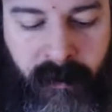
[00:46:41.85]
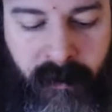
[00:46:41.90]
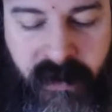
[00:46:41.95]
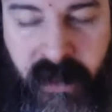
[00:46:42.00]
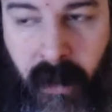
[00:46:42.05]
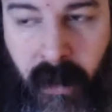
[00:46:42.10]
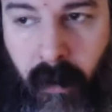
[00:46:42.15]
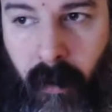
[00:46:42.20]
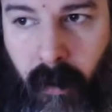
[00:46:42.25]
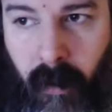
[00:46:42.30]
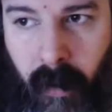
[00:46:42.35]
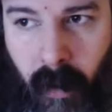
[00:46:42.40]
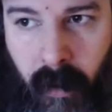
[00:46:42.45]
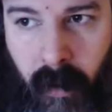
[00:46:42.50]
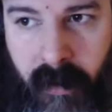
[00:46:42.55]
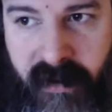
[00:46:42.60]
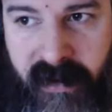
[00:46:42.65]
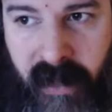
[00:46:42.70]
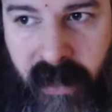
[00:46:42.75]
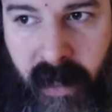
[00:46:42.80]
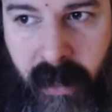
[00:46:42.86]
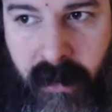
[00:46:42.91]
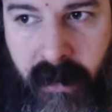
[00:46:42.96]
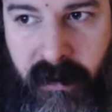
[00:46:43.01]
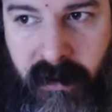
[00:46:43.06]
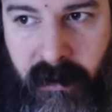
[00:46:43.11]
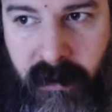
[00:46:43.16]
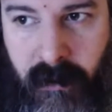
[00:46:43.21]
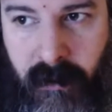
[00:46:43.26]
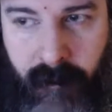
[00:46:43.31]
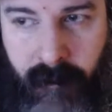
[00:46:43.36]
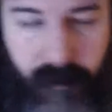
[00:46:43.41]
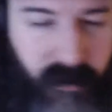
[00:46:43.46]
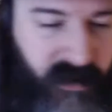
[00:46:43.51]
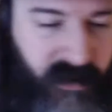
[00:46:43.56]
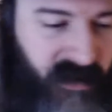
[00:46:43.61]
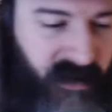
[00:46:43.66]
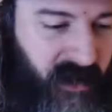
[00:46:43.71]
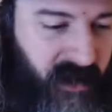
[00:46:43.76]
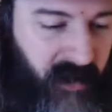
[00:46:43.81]
Tarot card size.
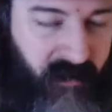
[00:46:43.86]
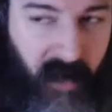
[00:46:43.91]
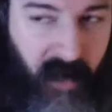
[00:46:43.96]
There's a set of